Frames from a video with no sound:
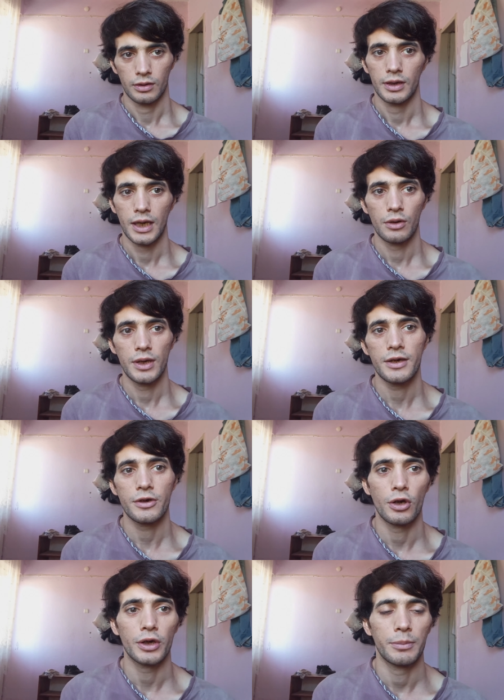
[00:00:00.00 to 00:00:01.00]
Now let's
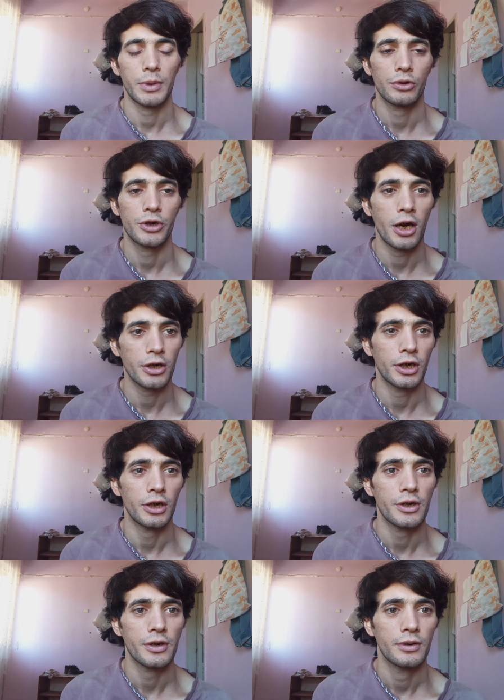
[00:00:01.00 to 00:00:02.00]
talk about
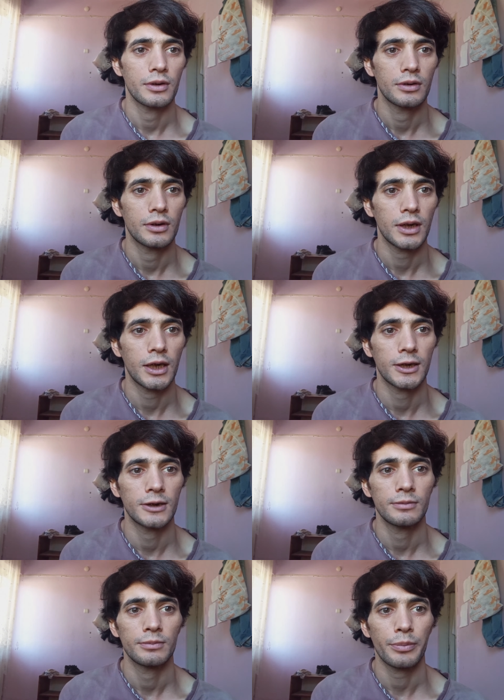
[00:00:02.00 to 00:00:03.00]
tartars
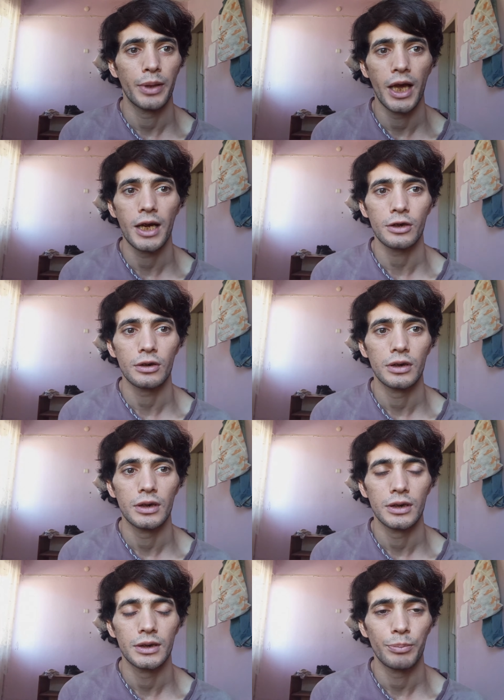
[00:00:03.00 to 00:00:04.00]
and plaque,
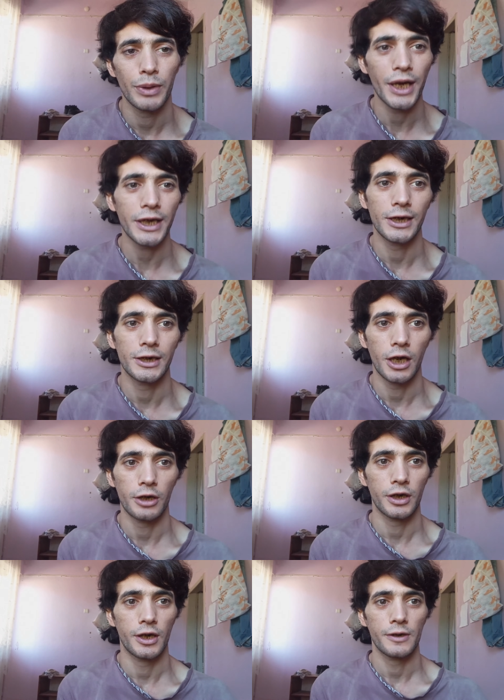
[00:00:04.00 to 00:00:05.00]
plaque and
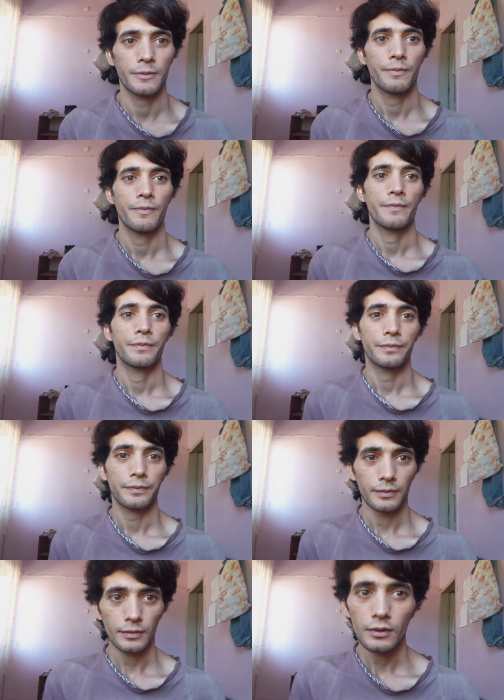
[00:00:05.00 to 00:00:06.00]
tartars.
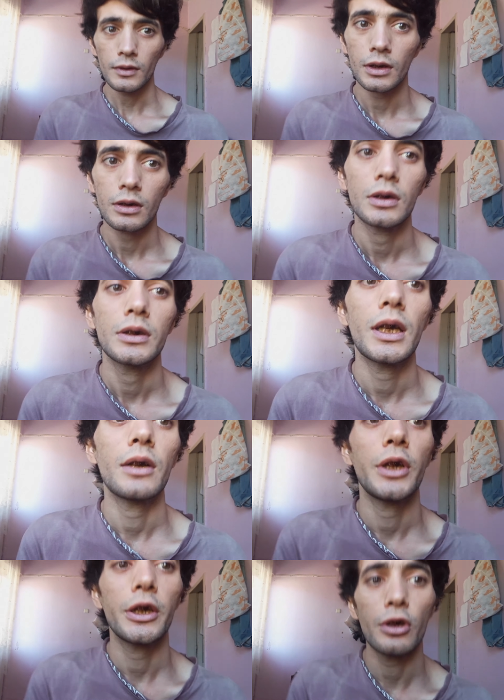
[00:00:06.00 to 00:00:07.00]
Now
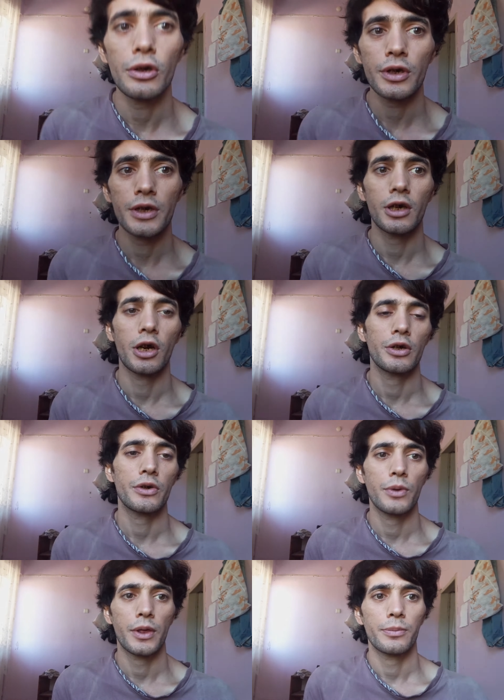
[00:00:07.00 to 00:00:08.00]
it all starts
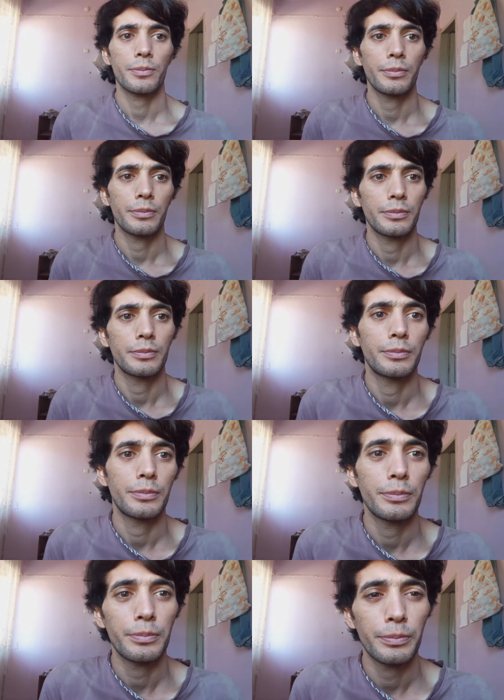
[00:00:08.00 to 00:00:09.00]
with
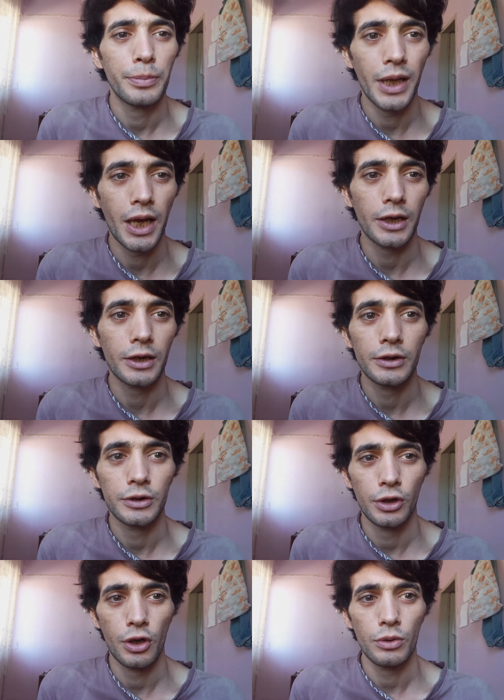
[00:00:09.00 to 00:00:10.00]
plaque,
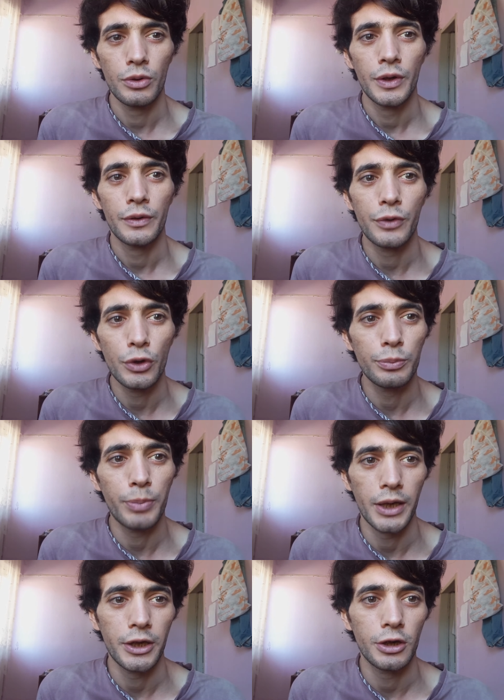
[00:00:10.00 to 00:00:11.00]
you know, food
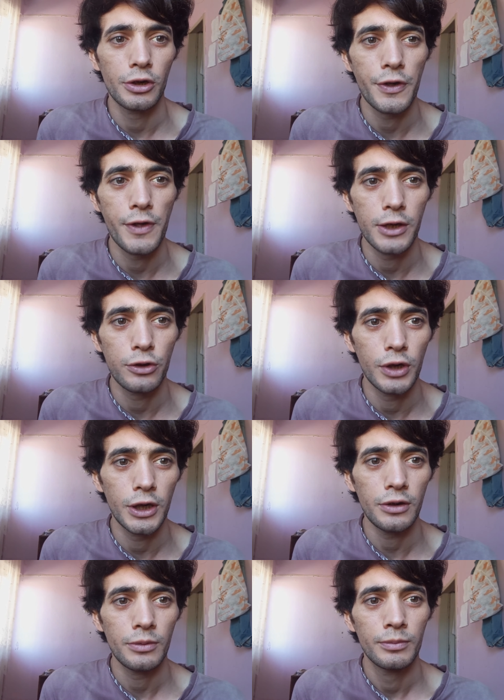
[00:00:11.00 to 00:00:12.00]
particles that you
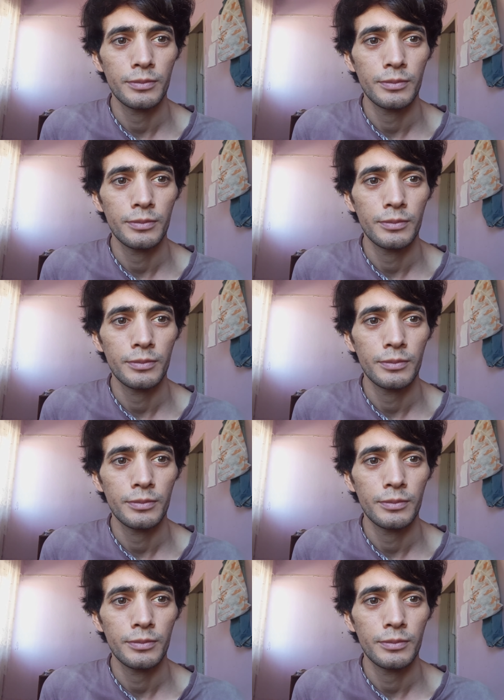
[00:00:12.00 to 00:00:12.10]
eat